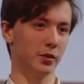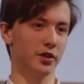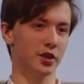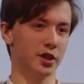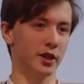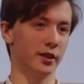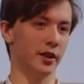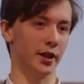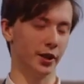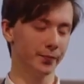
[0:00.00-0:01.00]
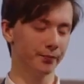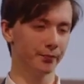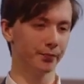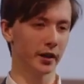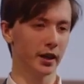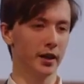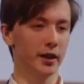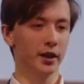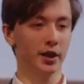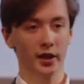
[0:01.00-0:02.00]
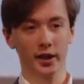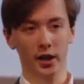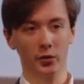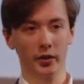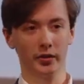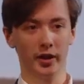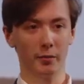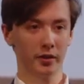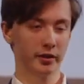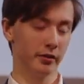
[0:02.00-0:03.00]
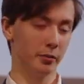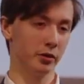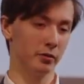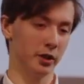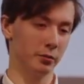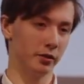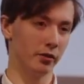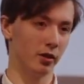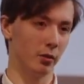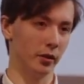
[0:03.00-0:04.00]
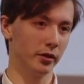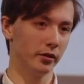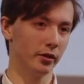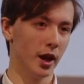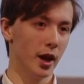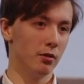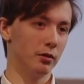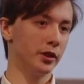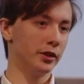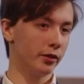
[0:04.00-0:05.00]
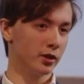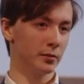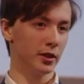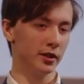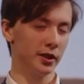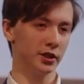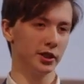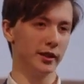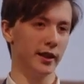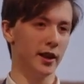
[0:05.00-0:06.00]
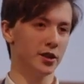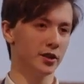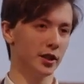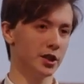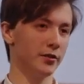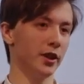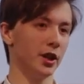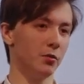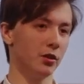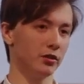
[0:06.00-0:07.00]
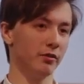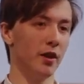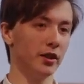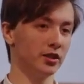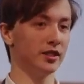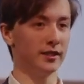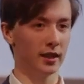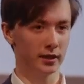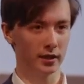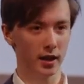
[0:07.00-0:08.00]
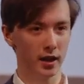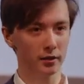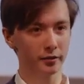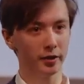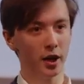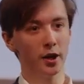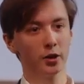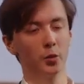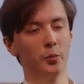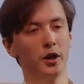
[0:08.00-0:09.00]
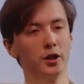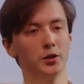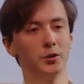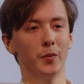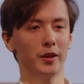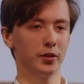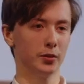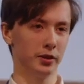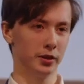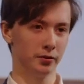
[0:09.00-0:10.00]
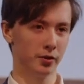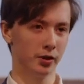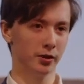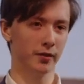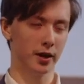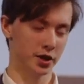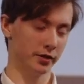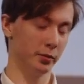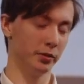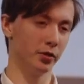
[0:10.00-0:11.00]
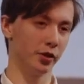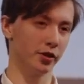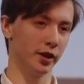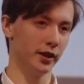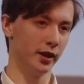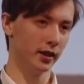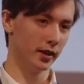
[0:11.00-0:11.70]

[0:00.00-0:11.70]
position in the air. Here again, we see a massive improvement in performance, with the reinforcement learning trained agent achieving a reward of -9.5 compared to -24 achieved before training,